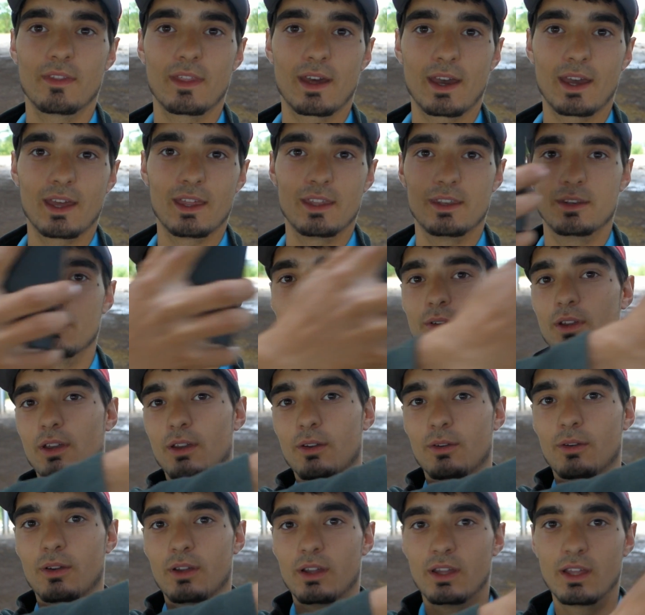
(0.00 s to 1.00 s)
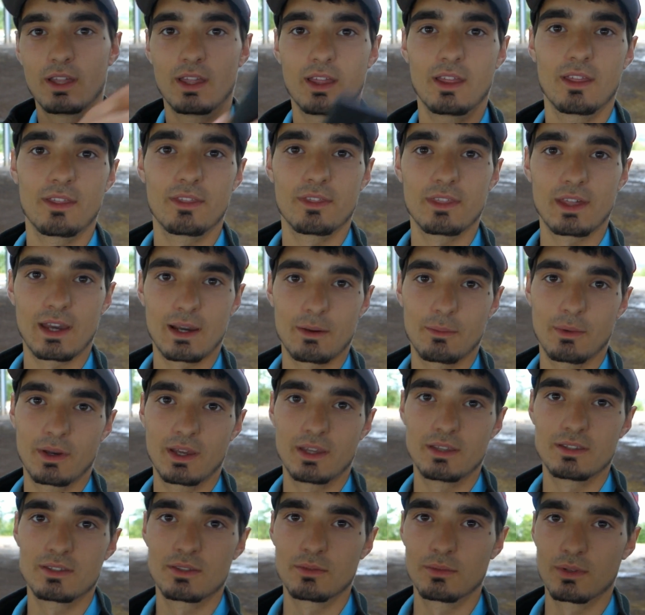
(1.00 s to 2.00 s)
that end will go that
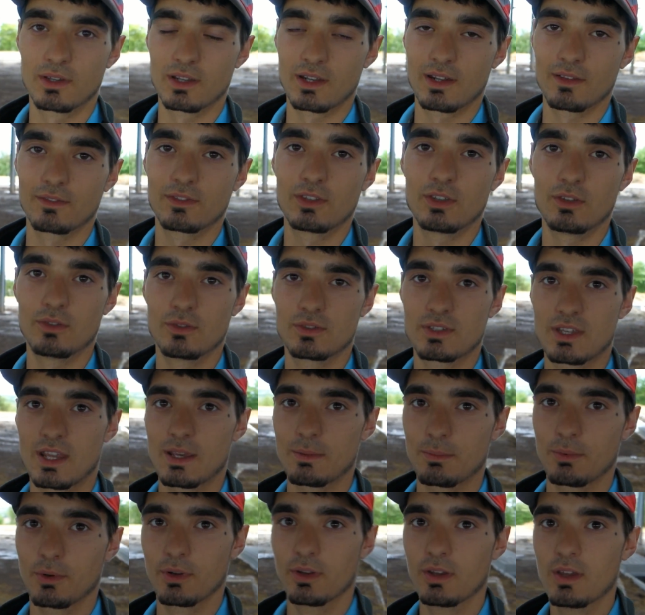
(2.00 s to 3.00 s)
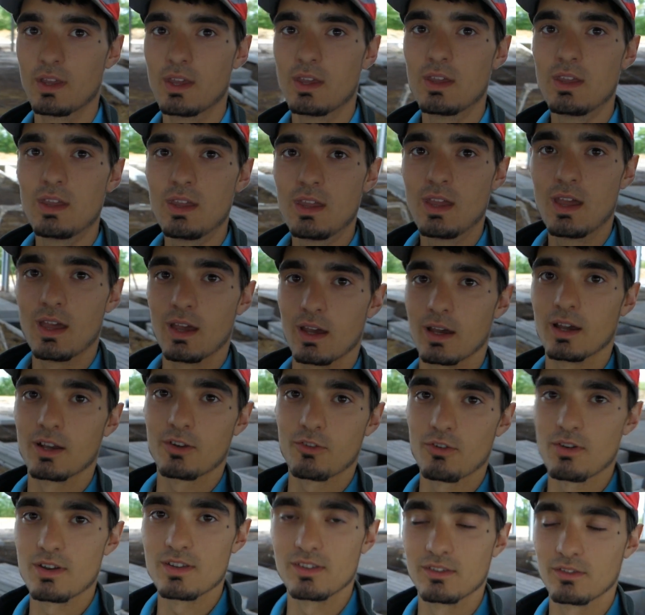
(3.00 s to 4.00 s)
way, so we're going to have 2 separate
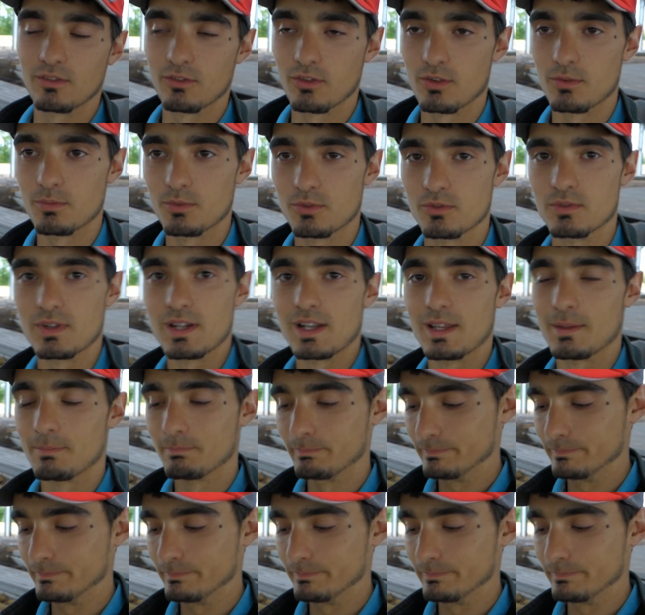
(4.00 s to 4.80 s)
grazing groups really.